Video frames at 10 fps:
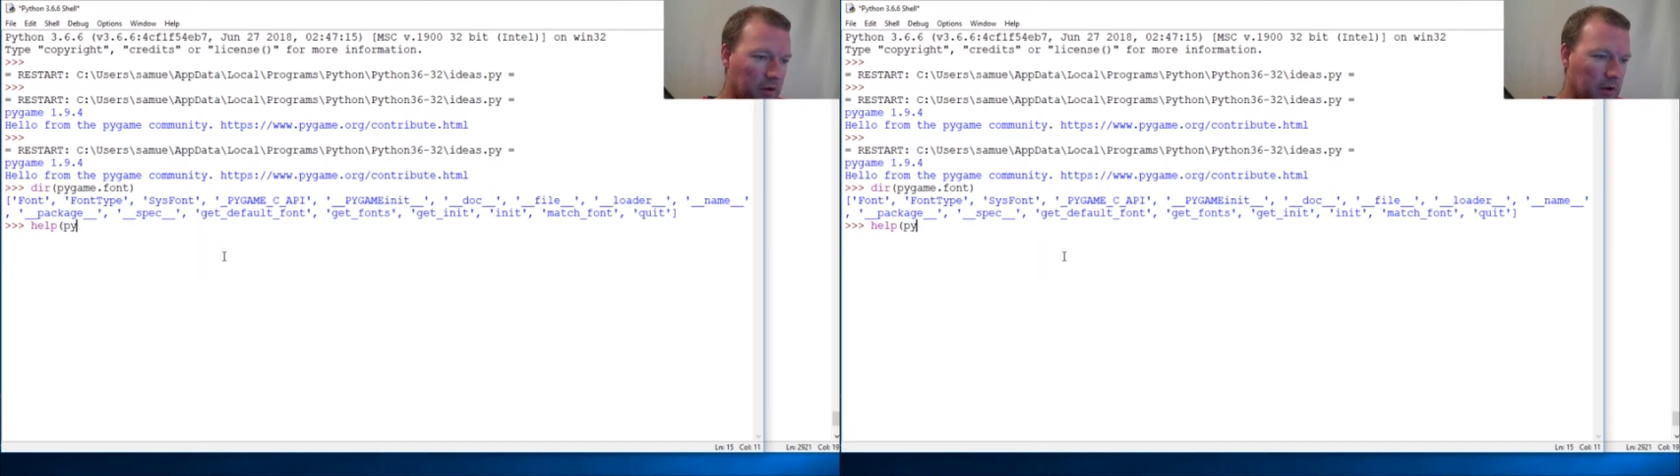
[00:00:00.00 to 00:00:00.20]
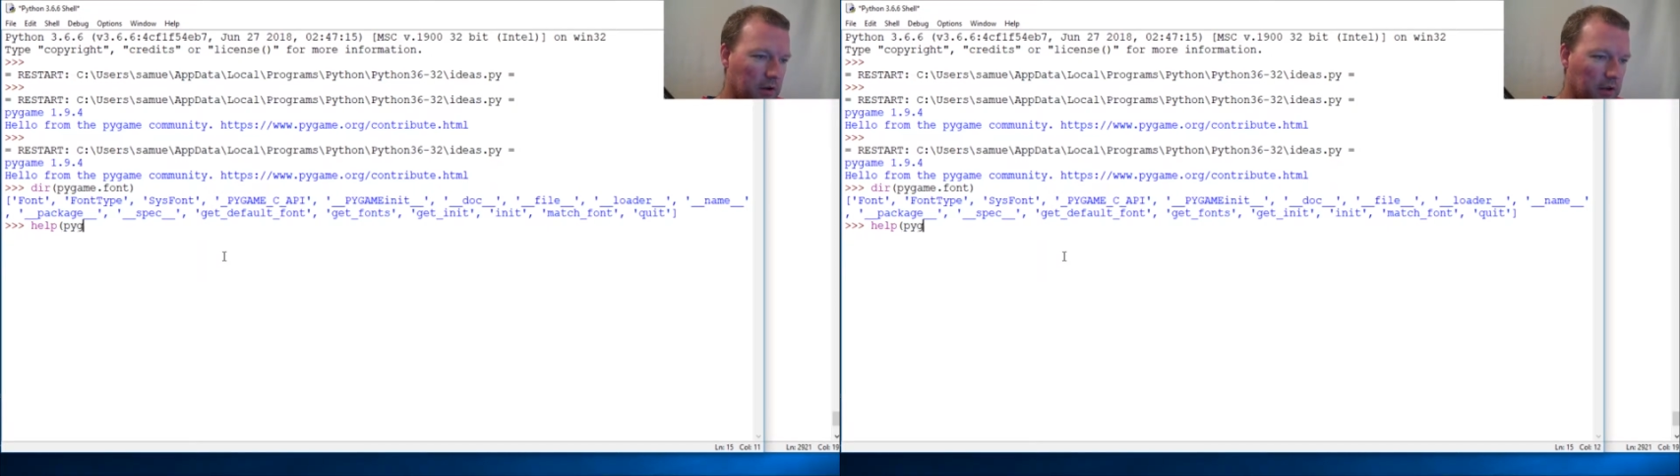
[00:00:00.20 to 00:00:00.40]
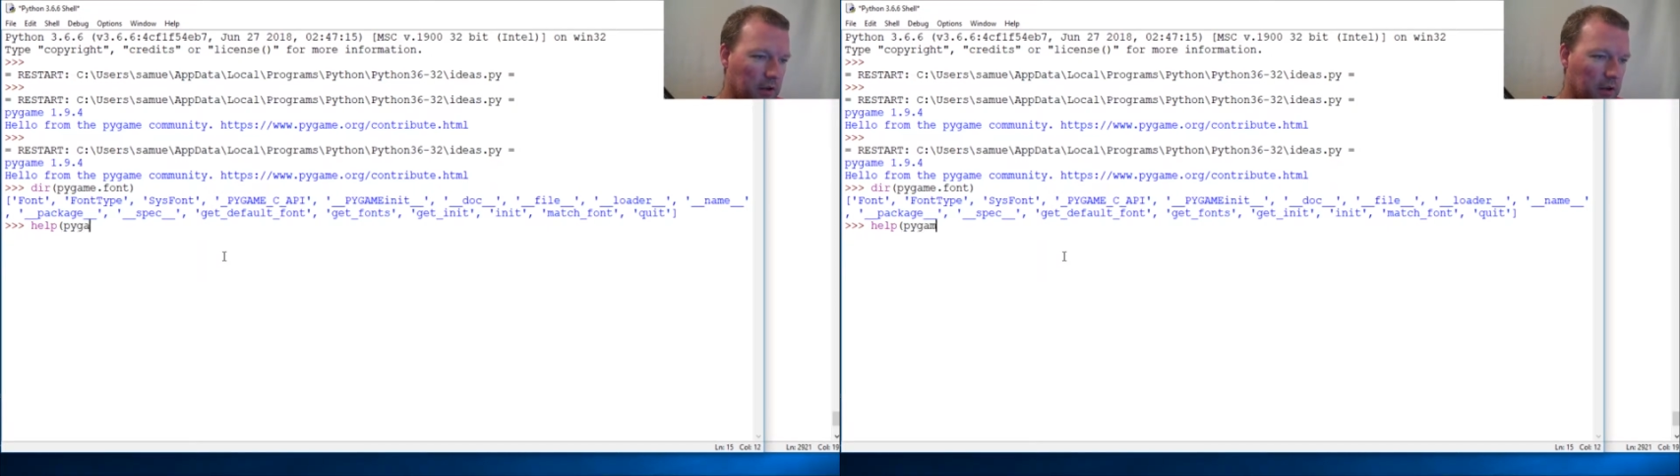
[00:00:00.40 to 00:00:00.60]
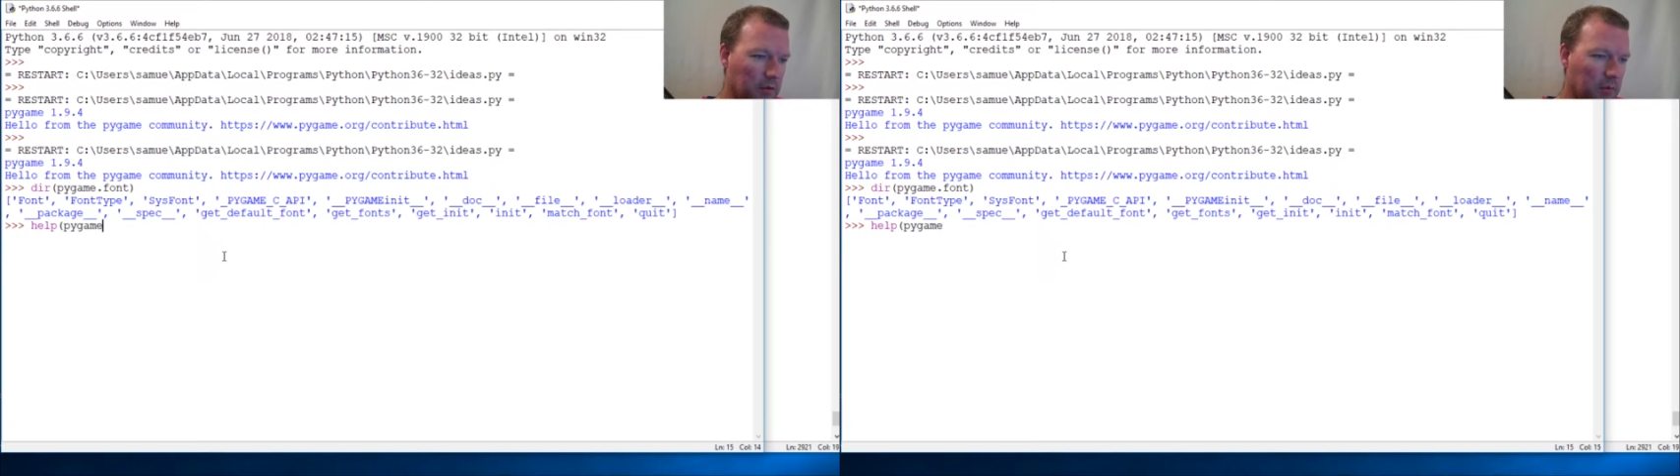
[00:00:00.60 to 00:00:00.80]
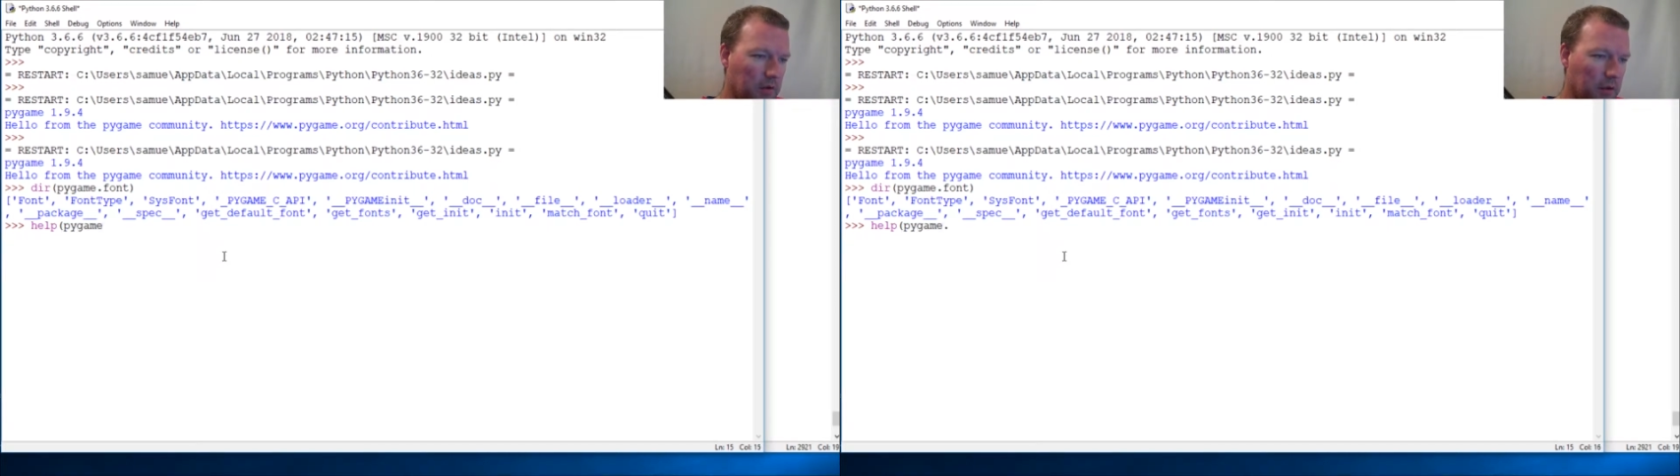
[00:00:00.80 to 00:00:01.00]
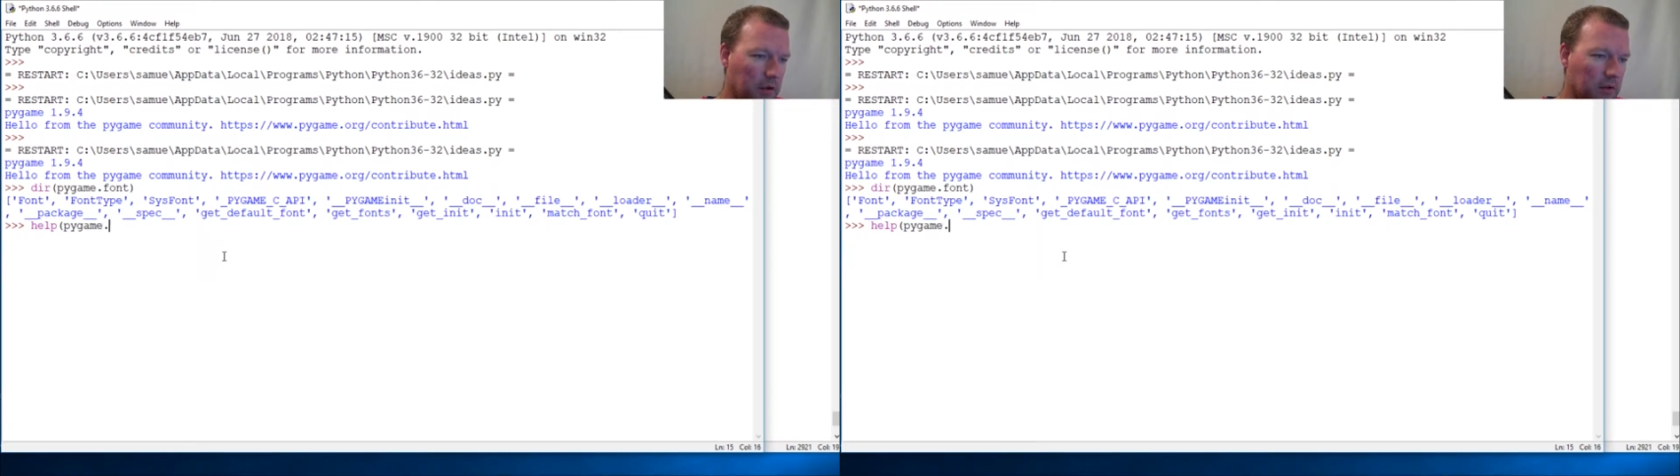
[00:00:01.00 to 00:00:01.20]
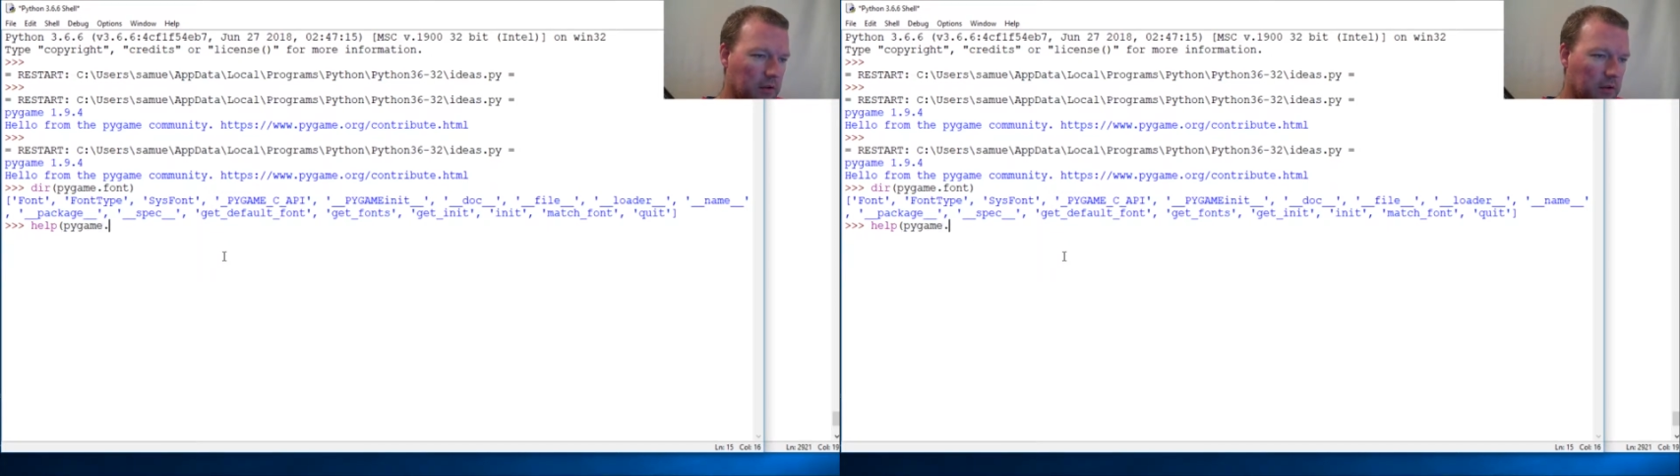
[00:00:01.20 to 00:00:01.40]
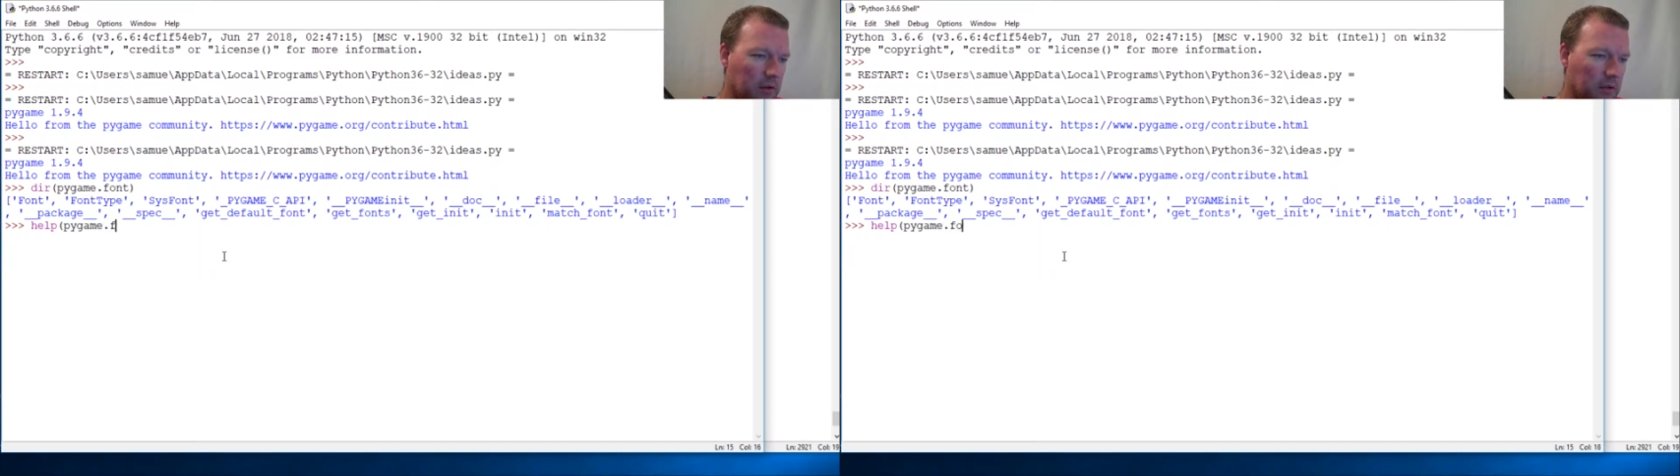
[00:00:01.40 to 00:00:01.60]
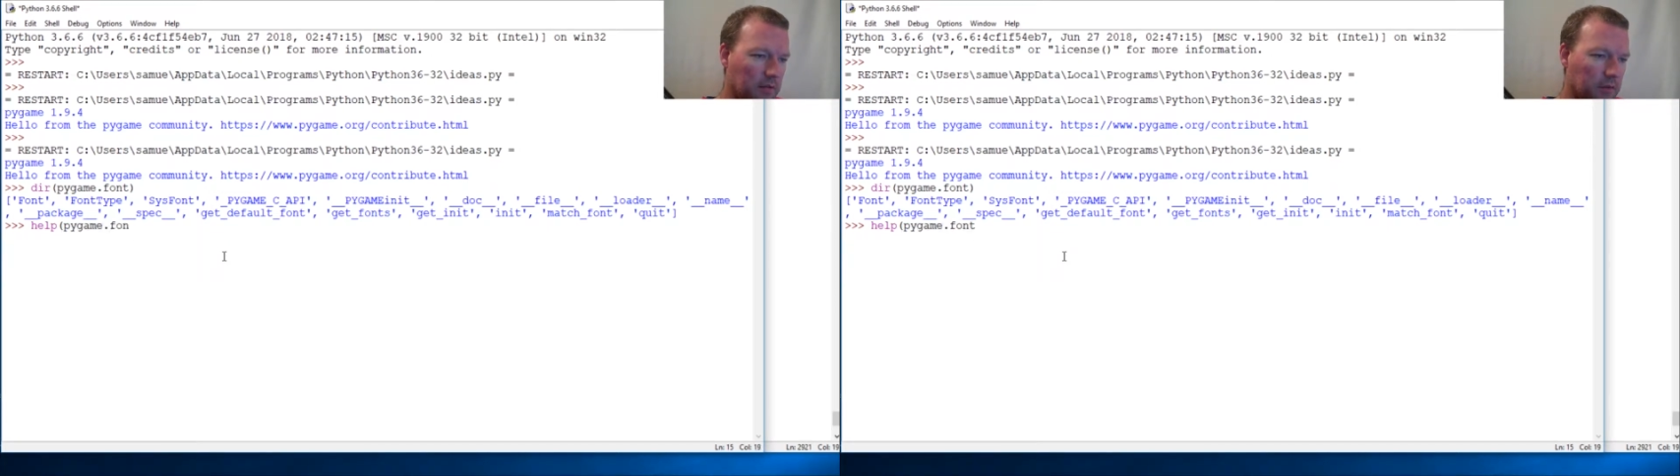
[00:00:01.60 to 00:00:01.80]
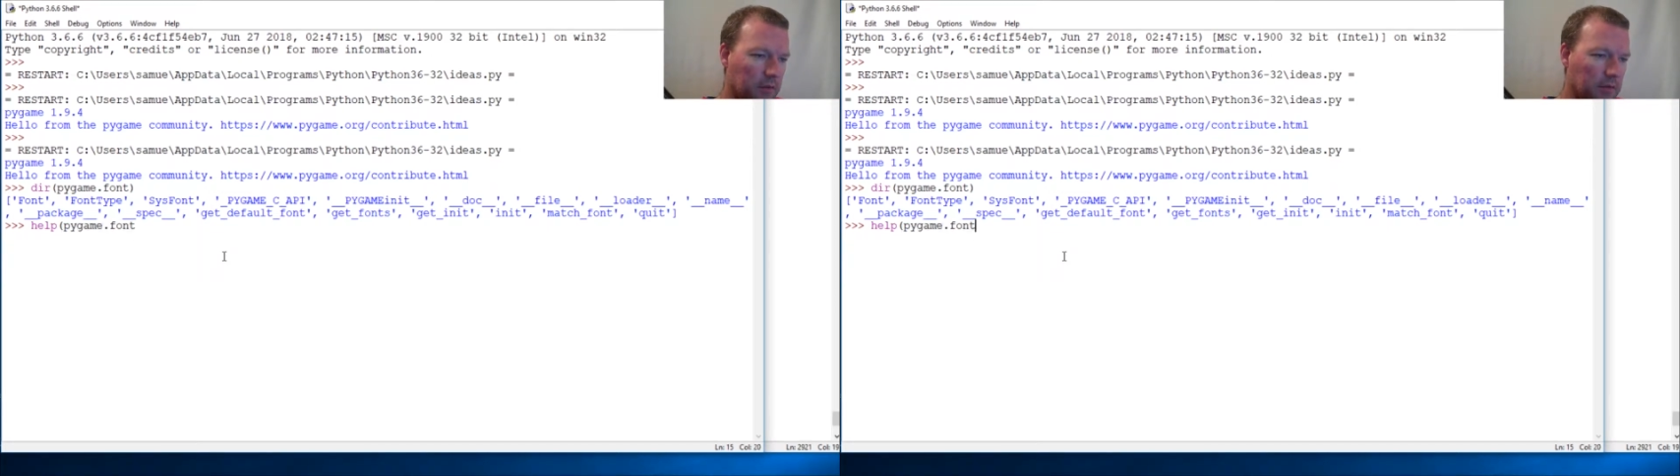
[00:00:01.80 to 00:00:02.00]

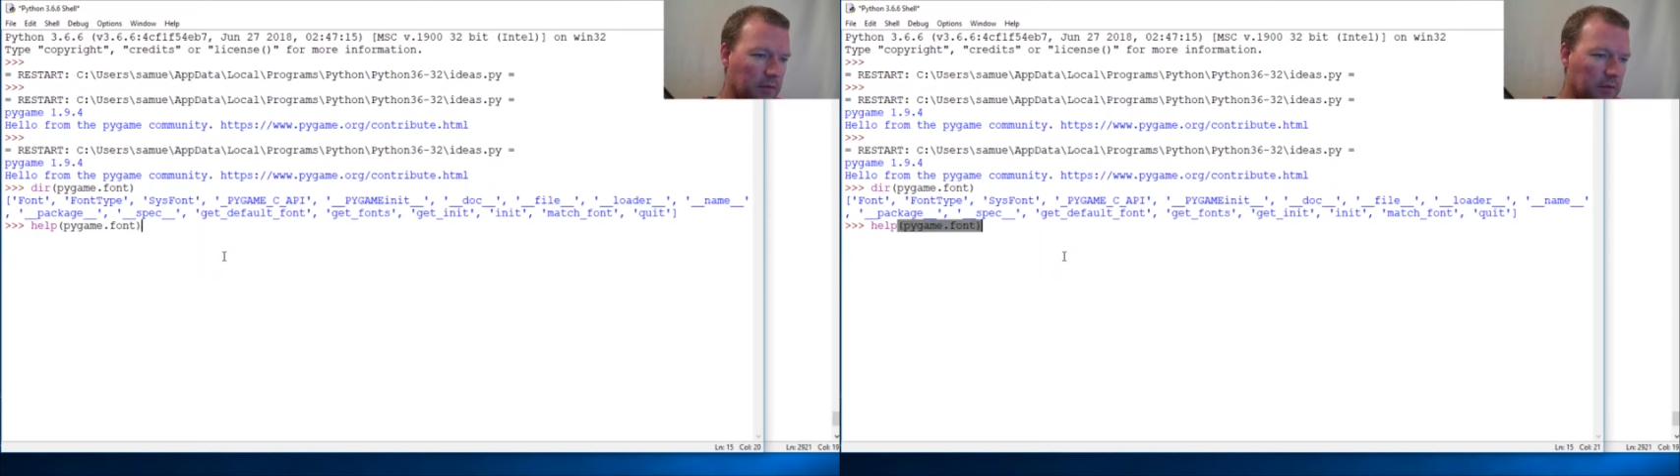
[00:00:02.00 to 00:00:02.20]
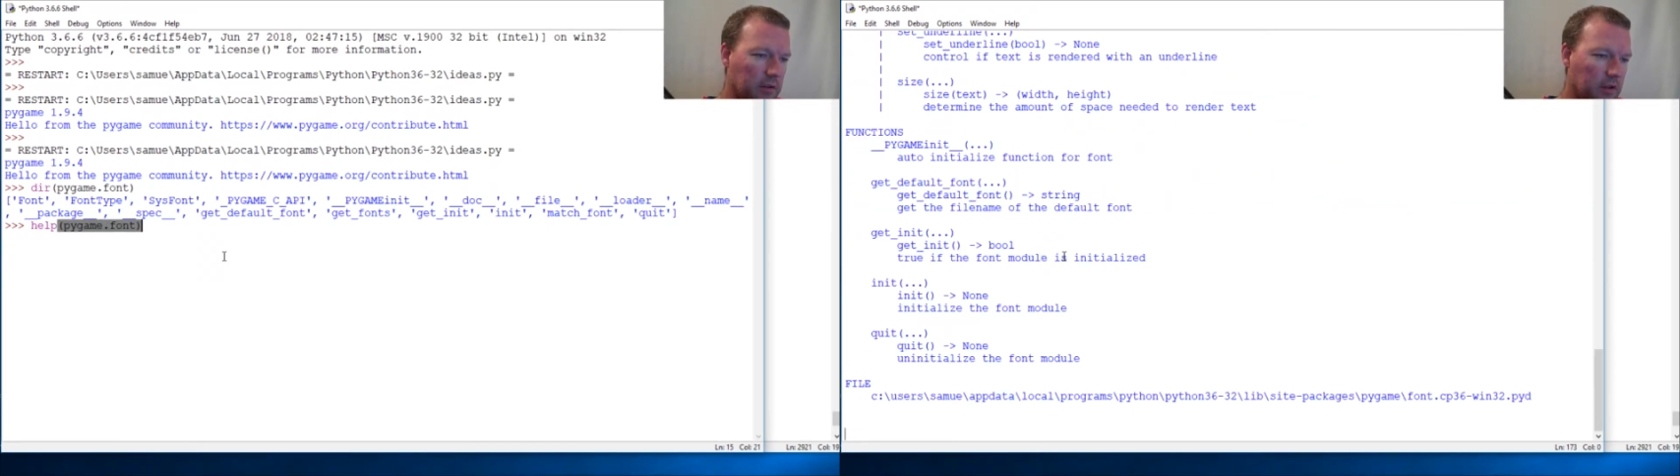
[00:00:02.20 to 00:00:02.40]
pygame.font.